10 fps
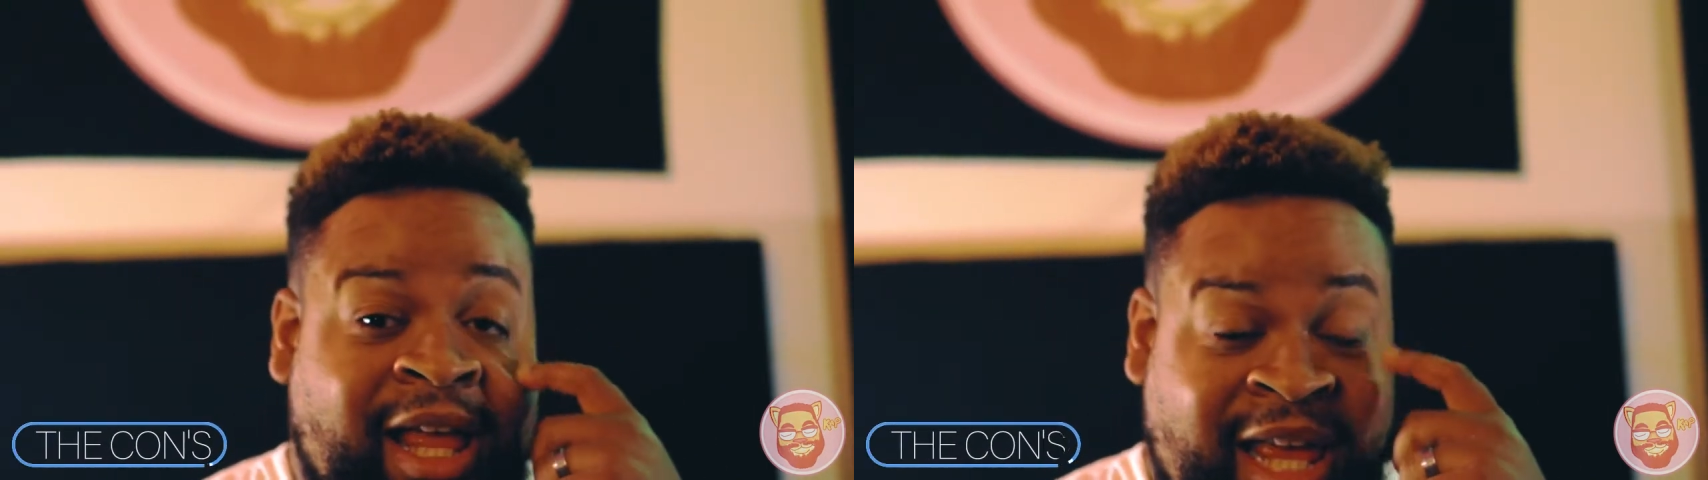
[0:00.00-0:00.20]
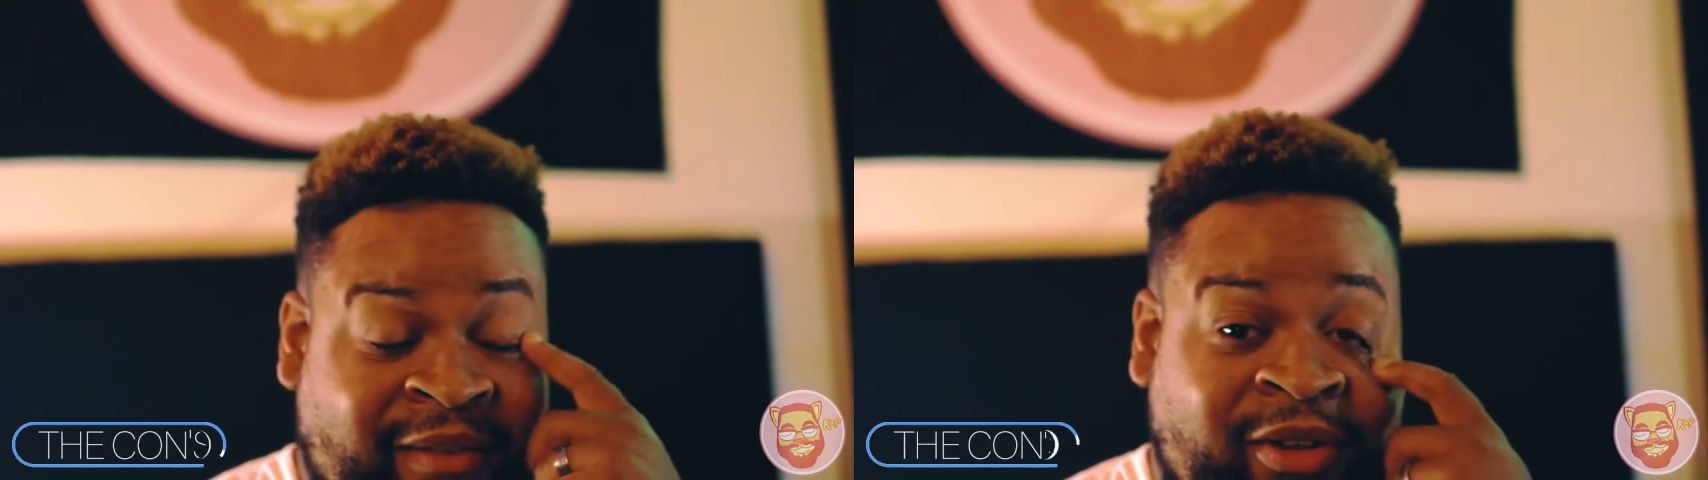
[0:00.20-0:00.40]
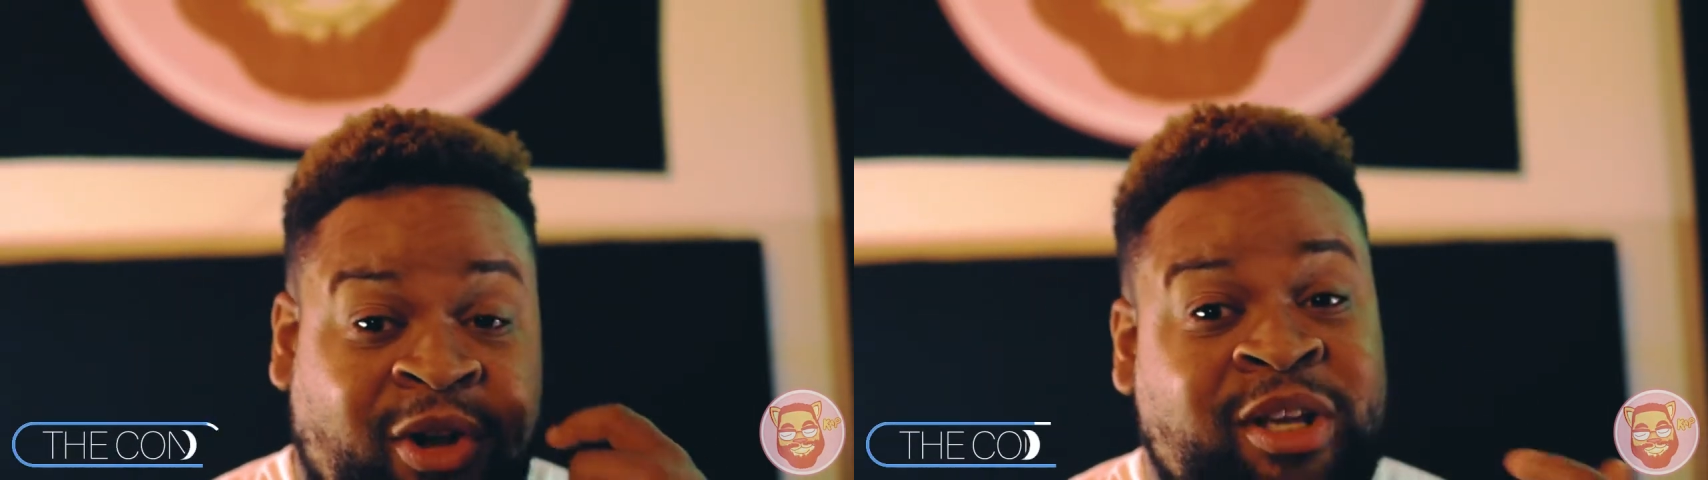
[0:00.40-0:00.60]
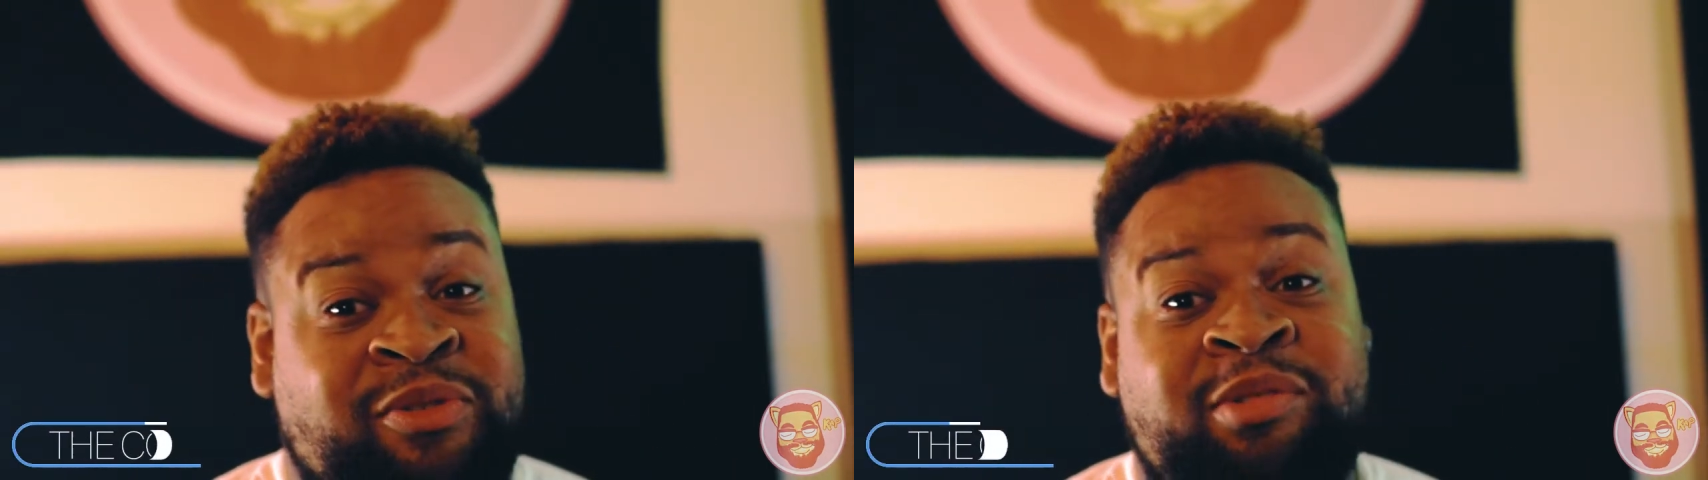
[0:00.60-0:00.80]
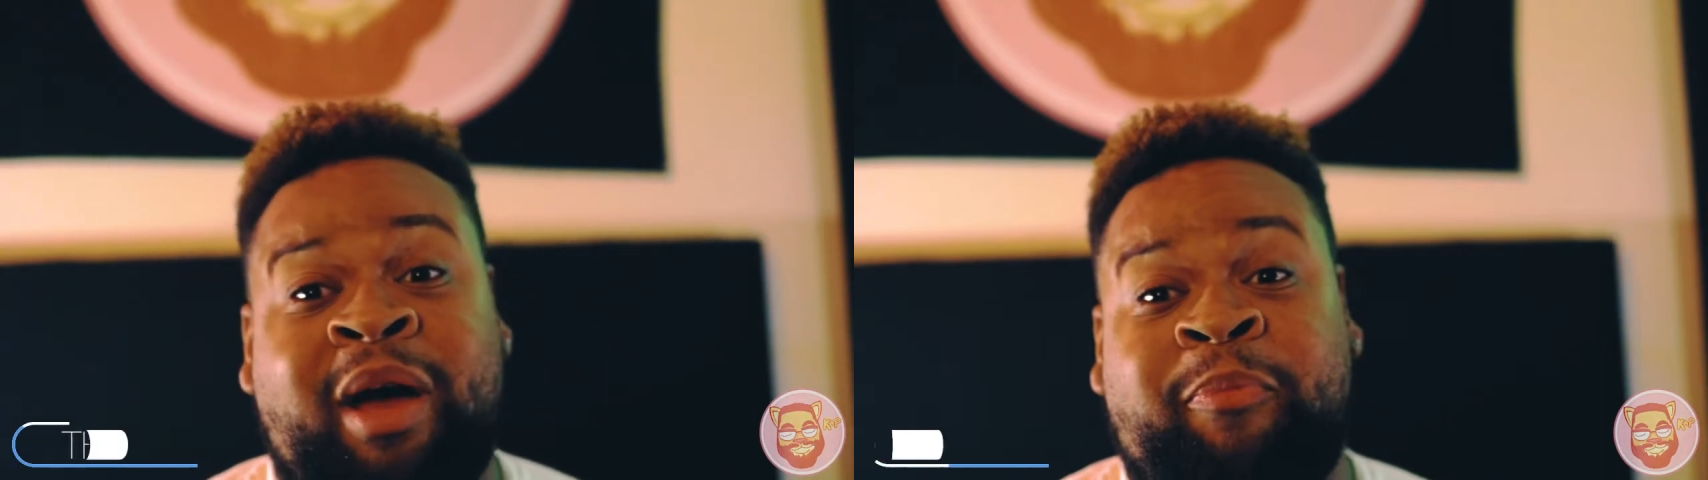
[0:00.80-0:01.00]
Even though this
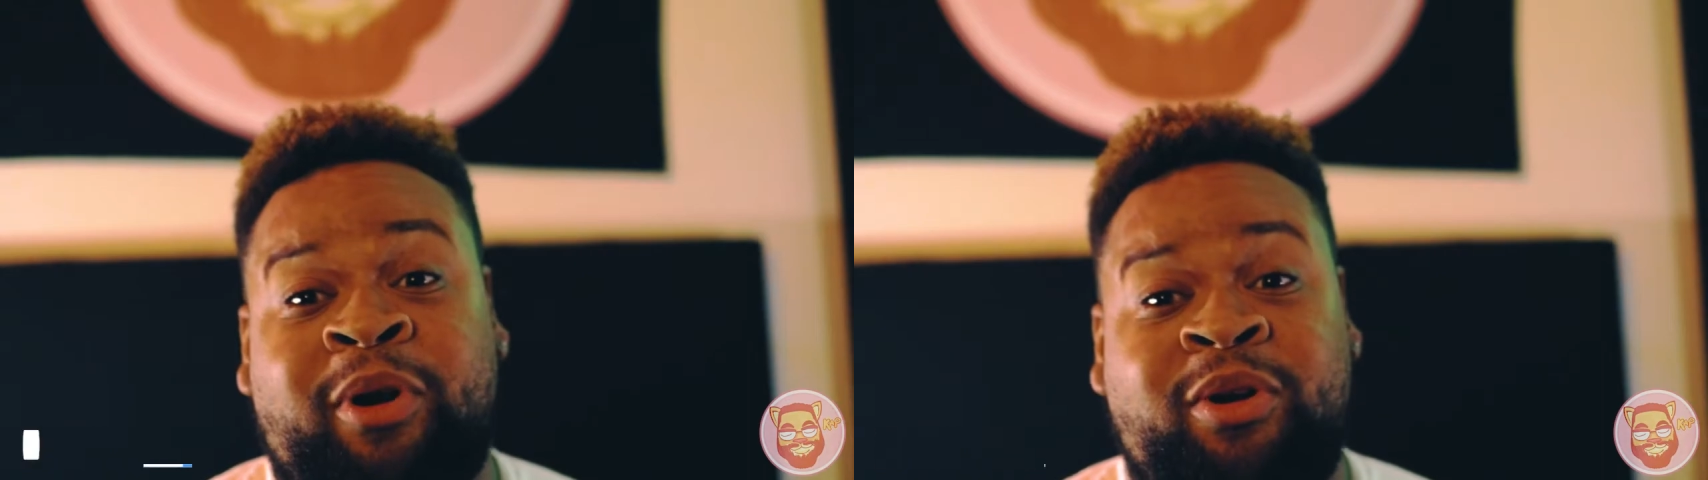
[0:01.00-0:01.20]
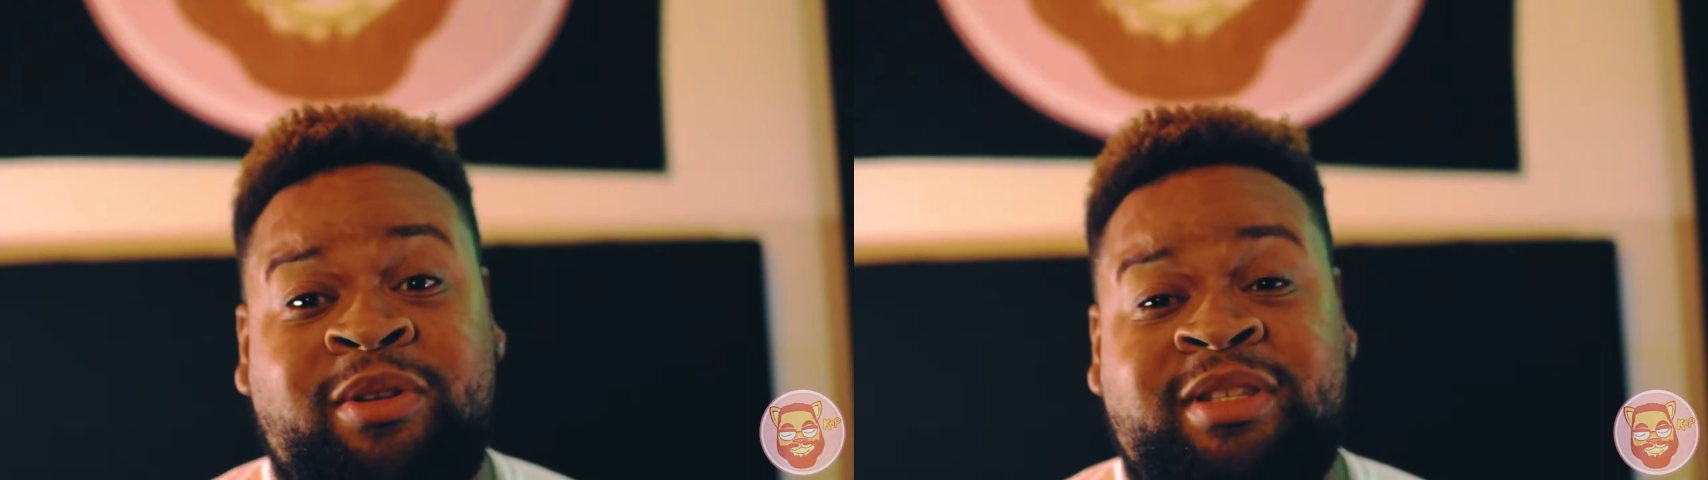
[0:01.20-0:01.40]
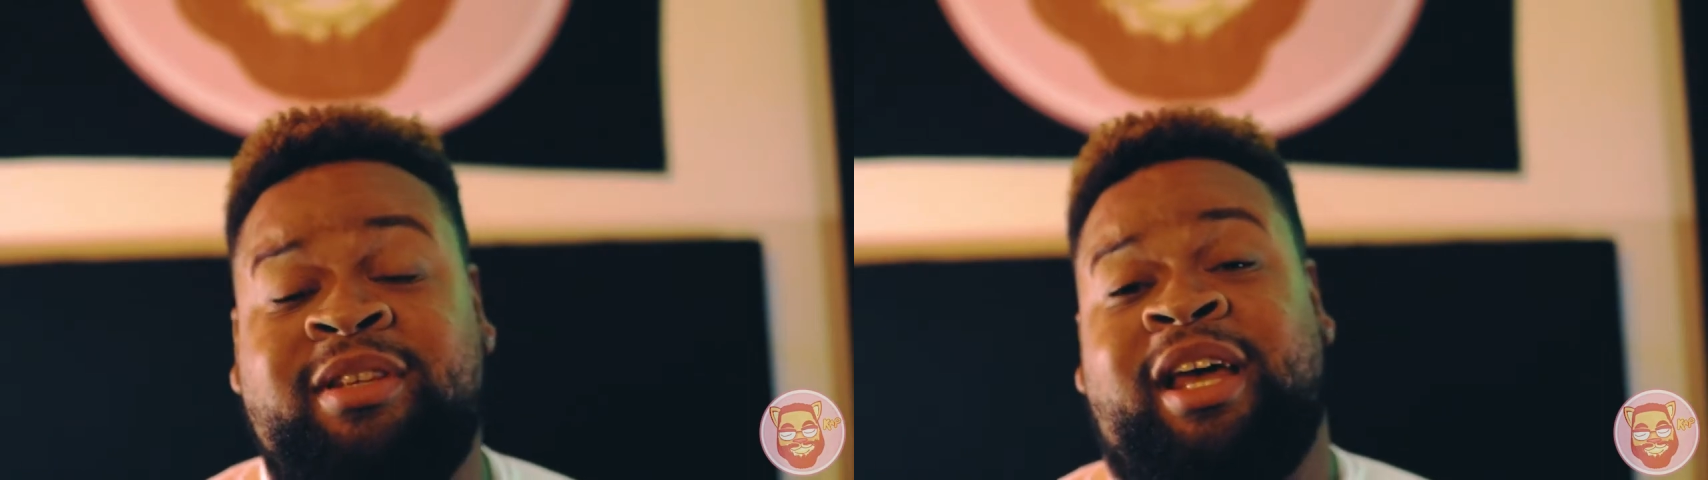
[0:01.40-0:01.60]
was my pros,